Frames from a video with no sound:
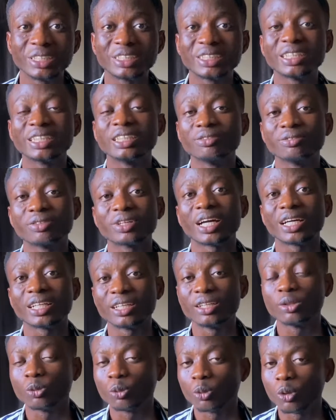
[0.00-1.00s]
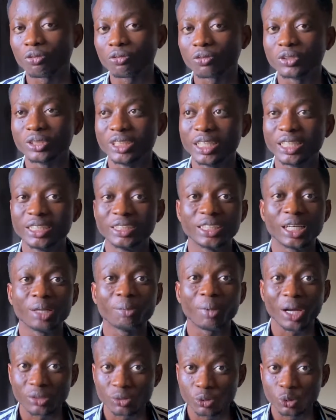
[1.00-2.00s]
significantly well for the exam
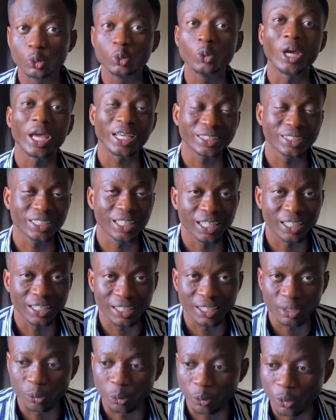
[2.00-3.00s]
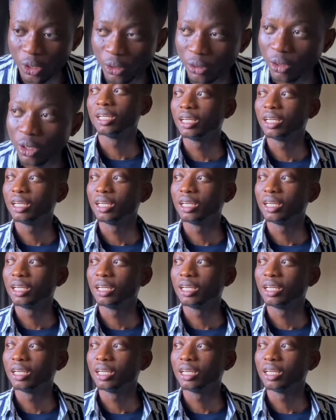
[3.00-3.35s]
and do excellently well.